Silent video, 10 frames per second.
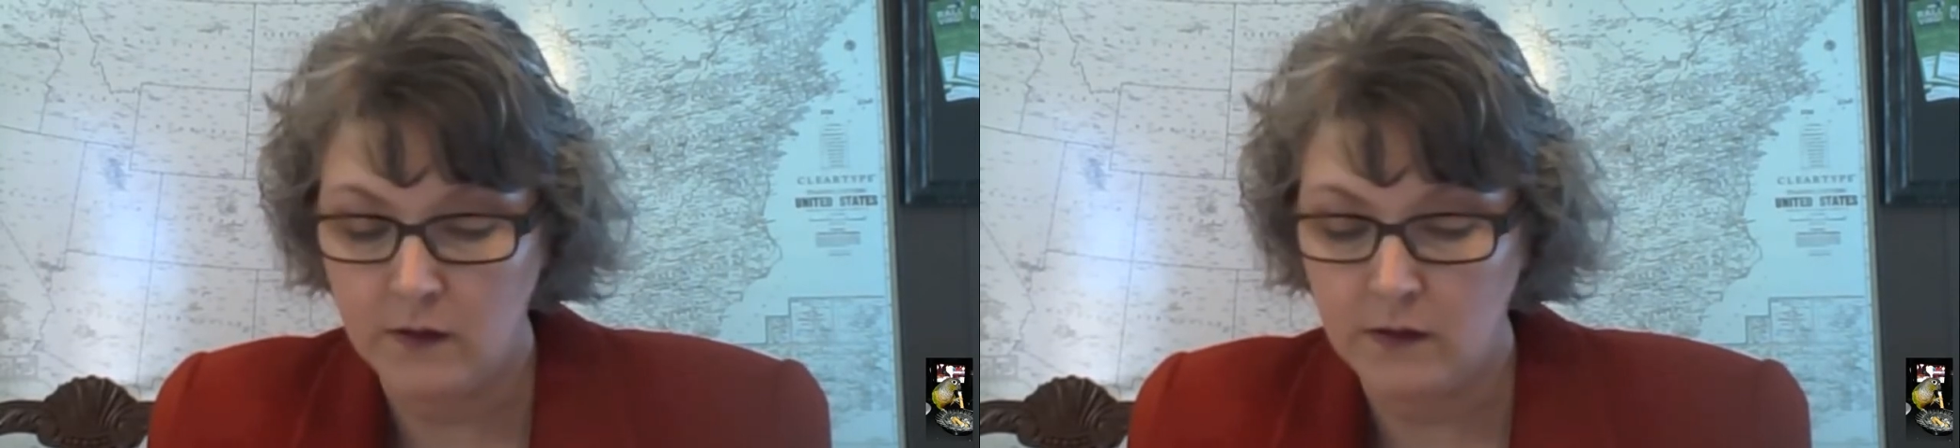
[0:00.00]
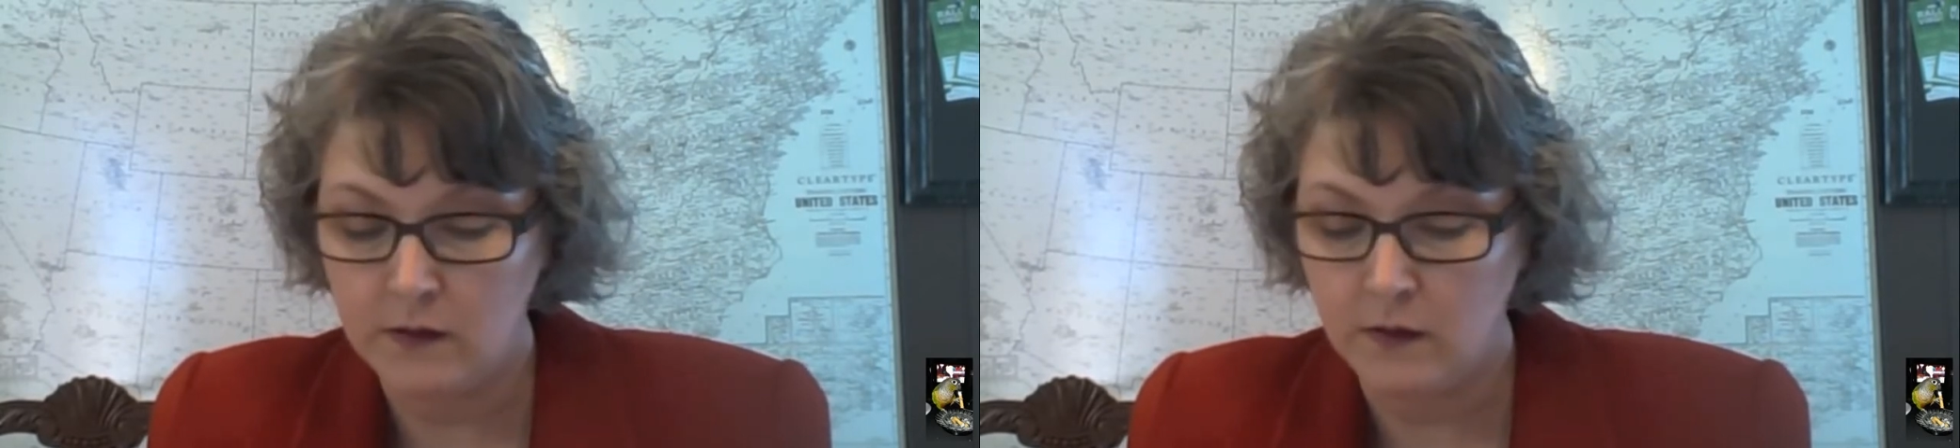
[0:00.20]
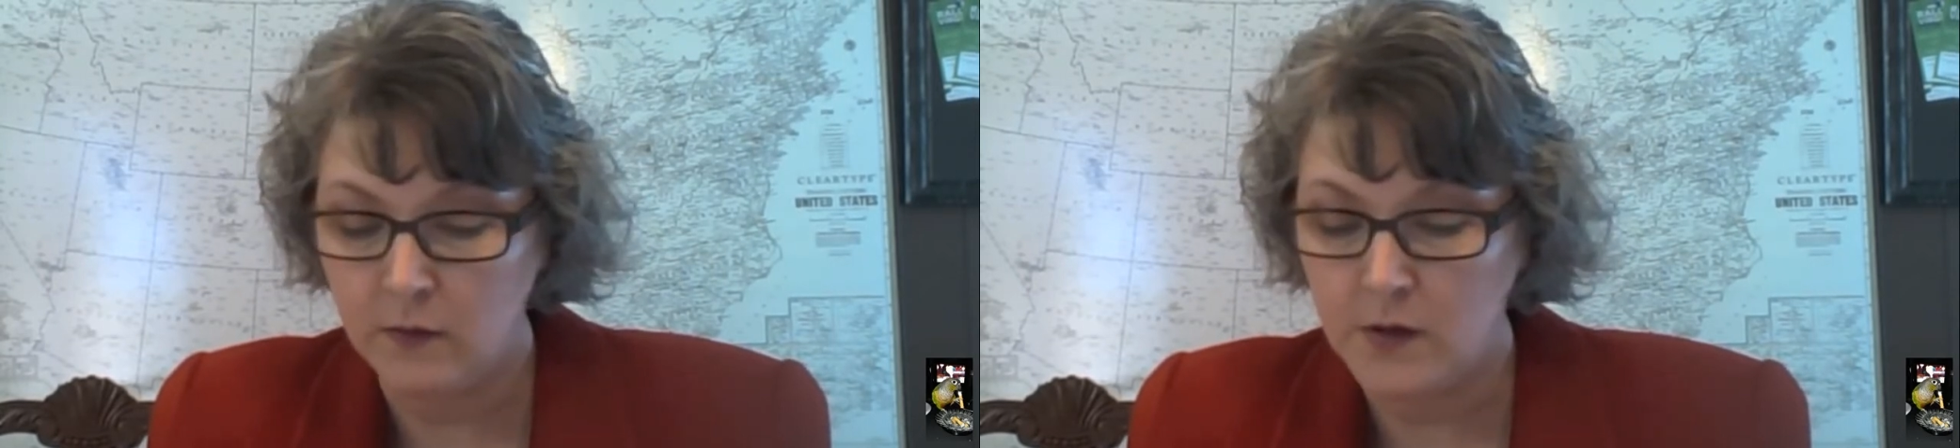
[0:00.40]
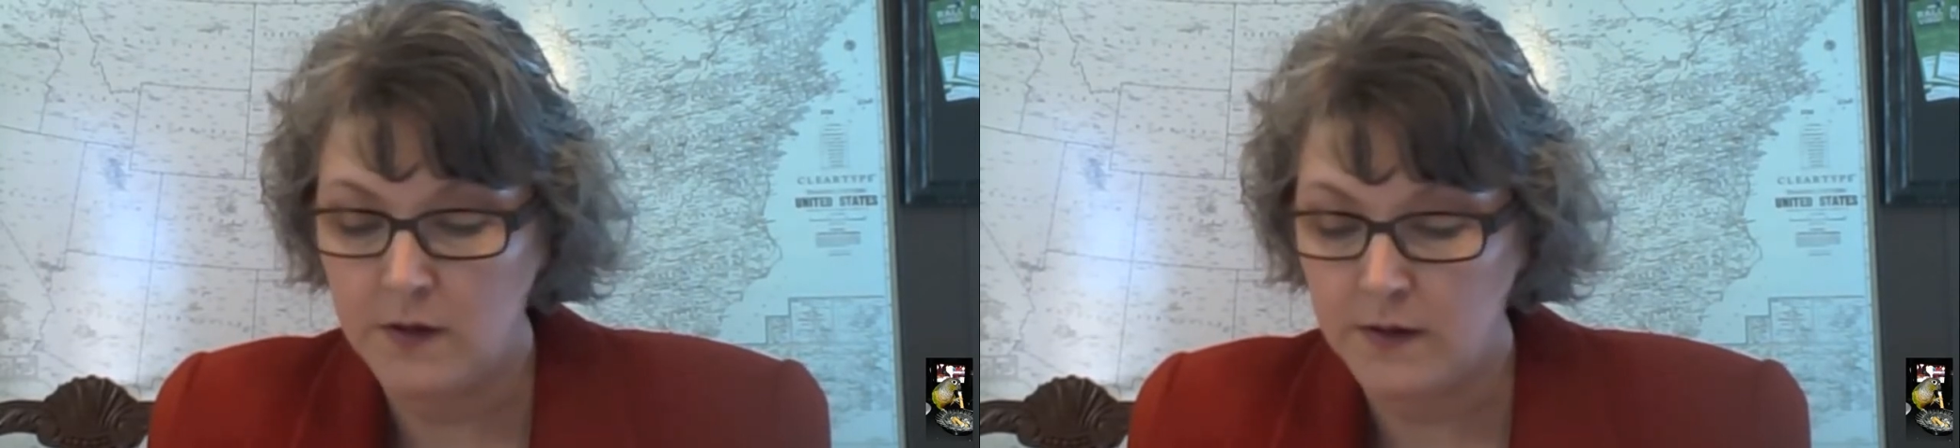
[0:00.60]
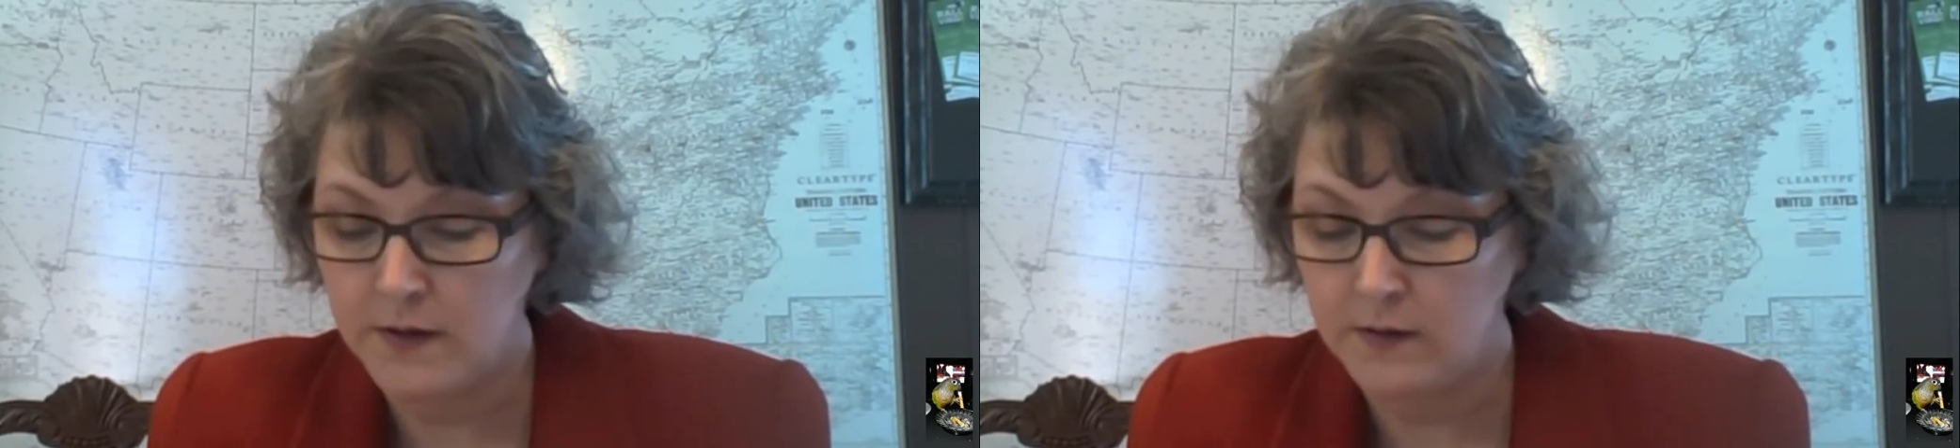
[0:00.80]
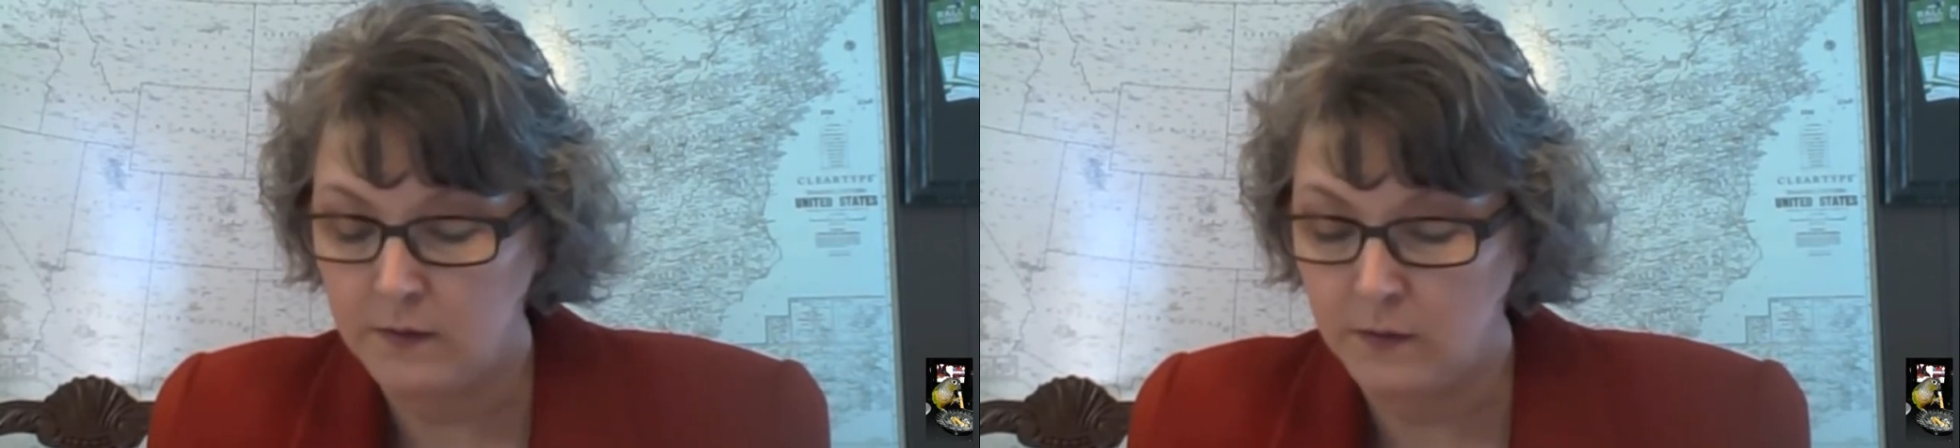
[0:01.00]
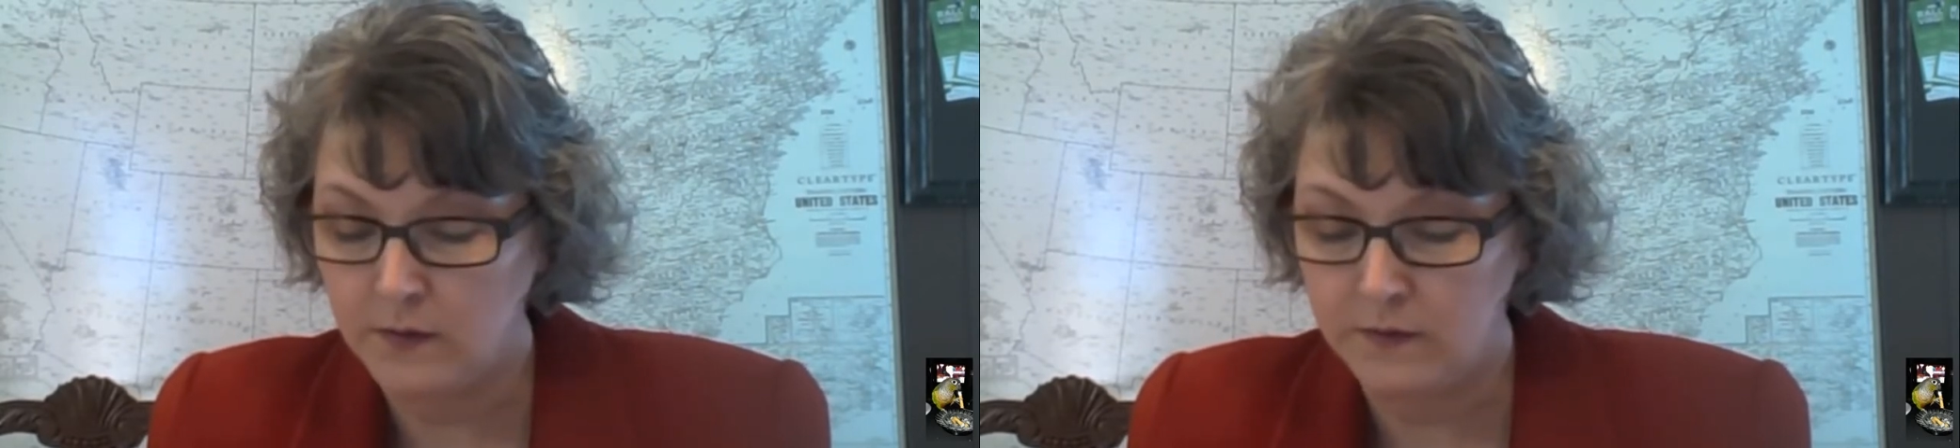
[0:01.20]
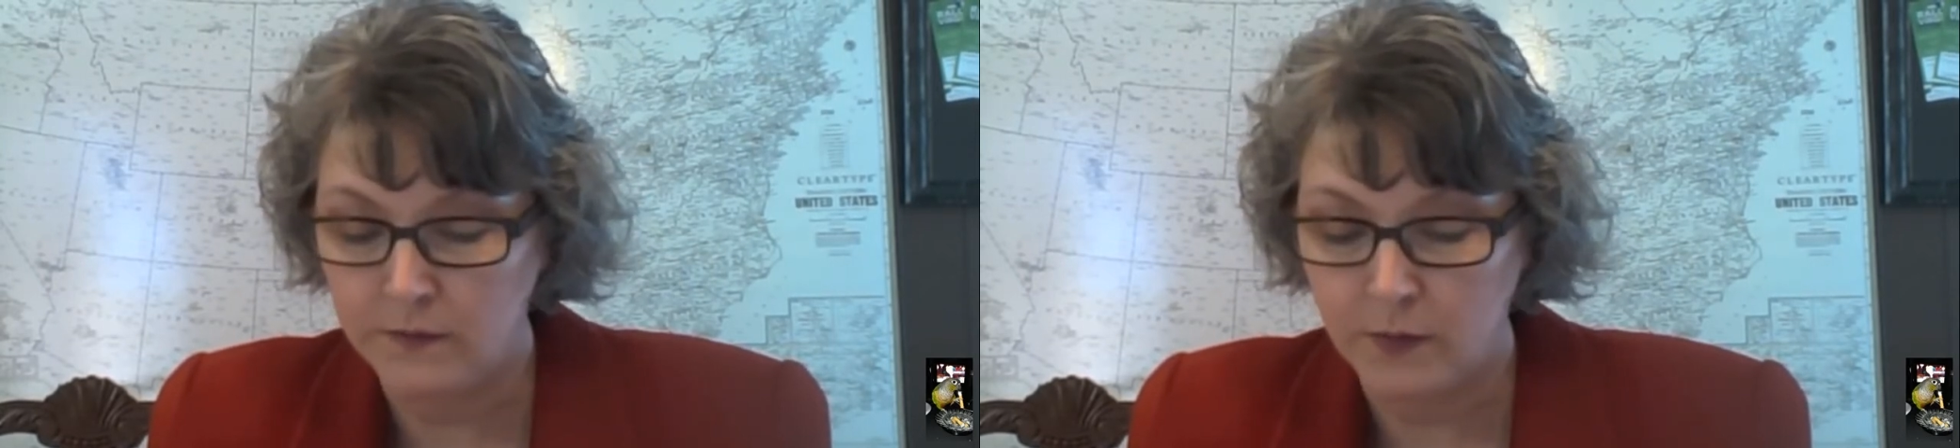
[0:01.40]
low waterhead in the
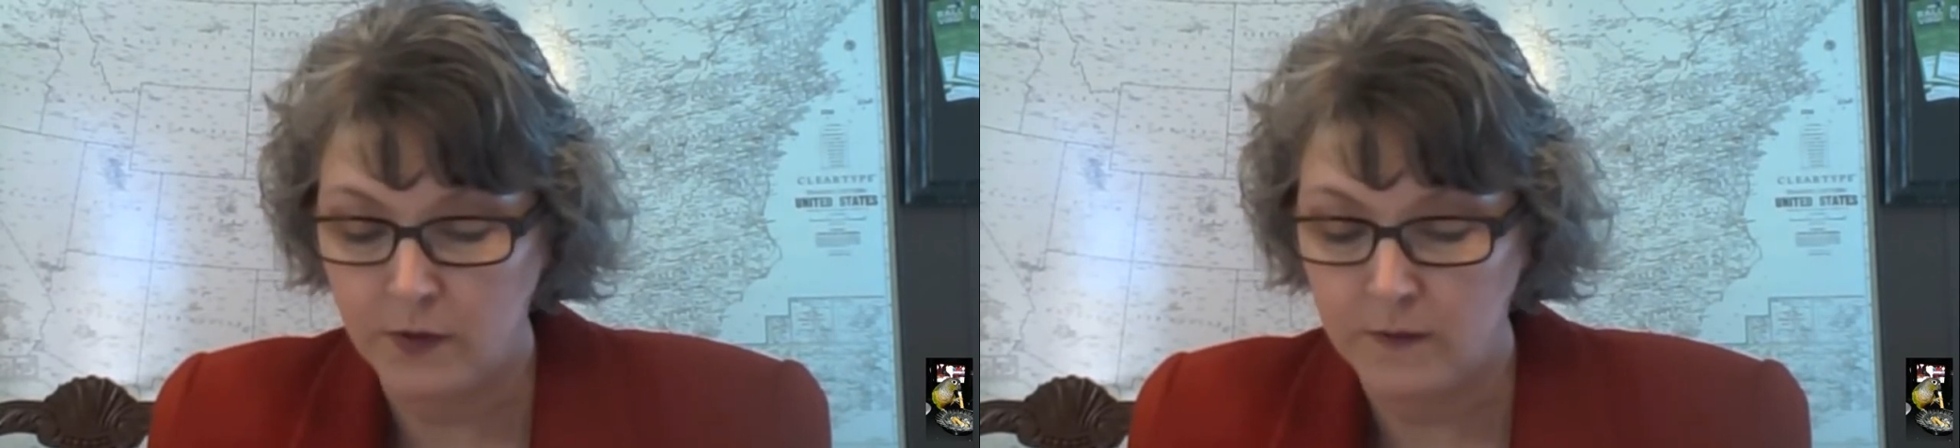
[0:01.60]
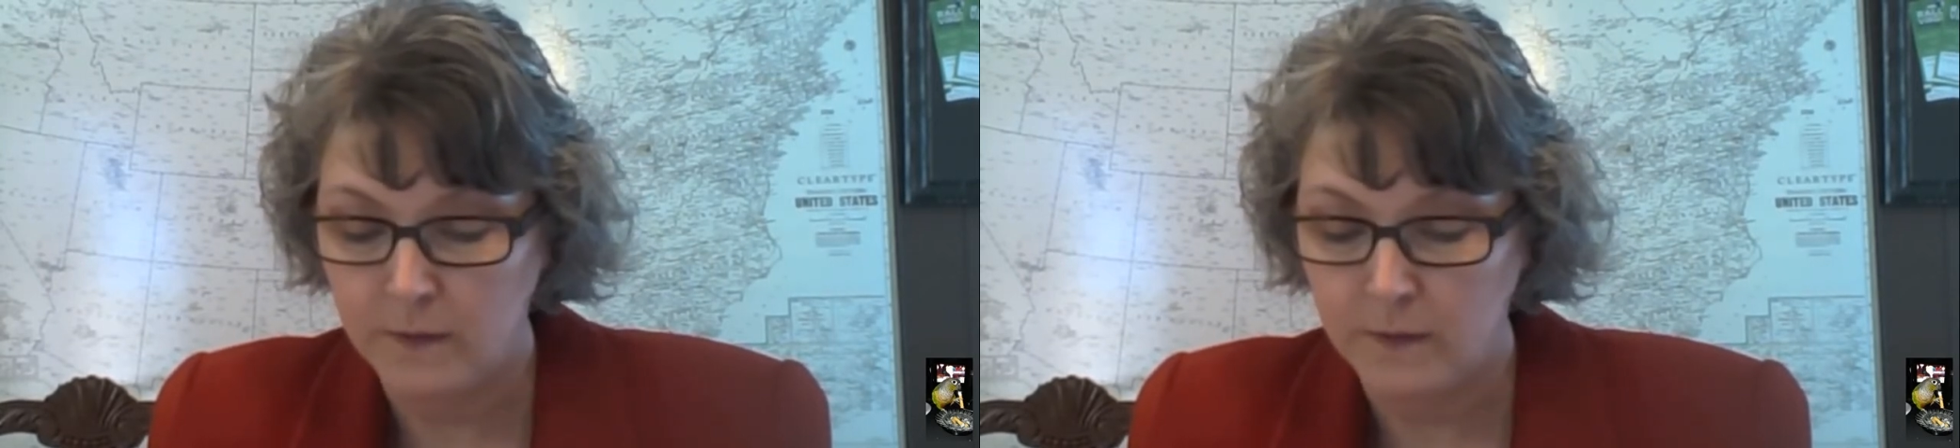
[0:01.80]
reservoir.